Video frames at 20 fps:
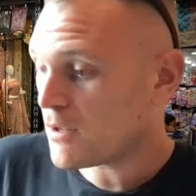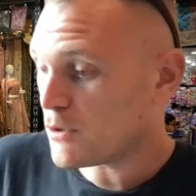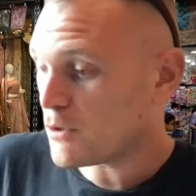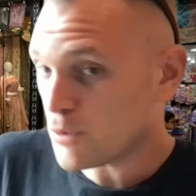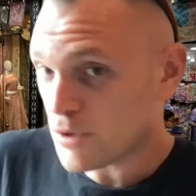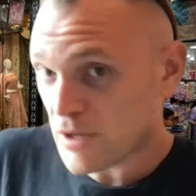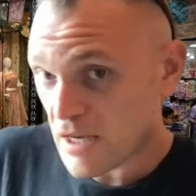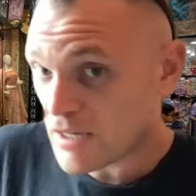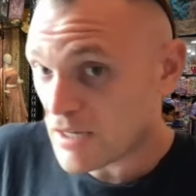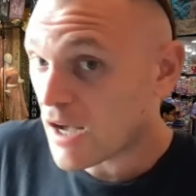you
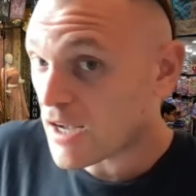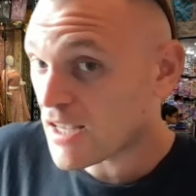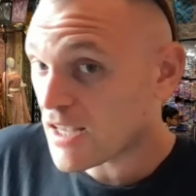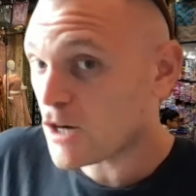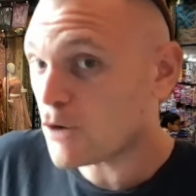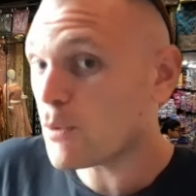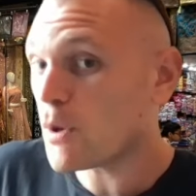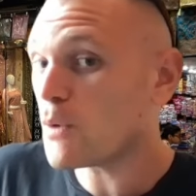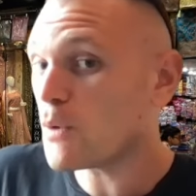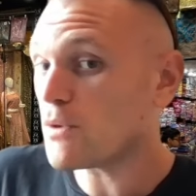cannot
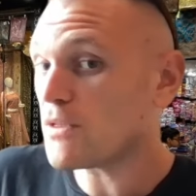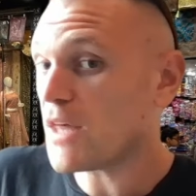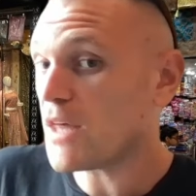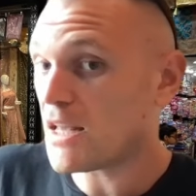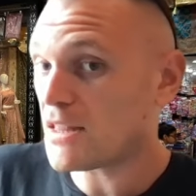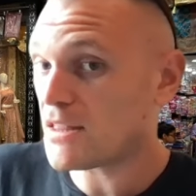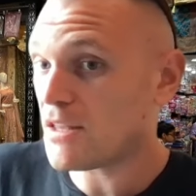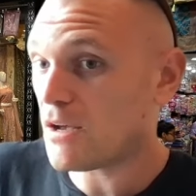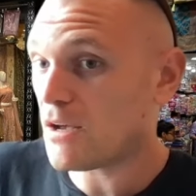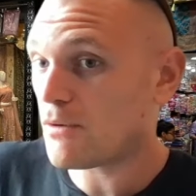get away with
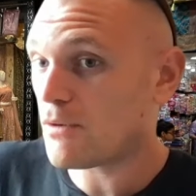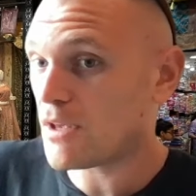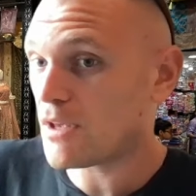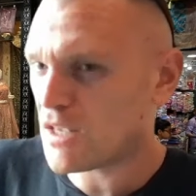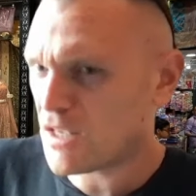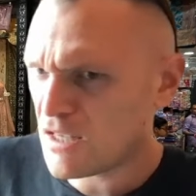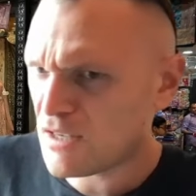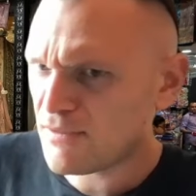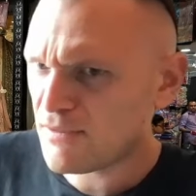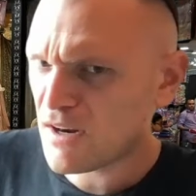that there. Like
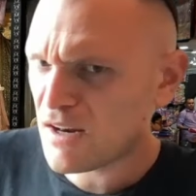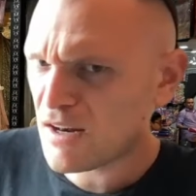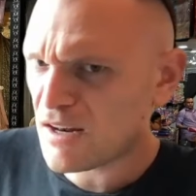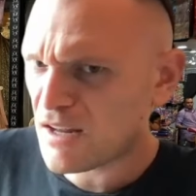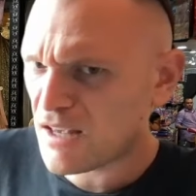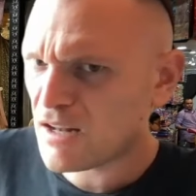even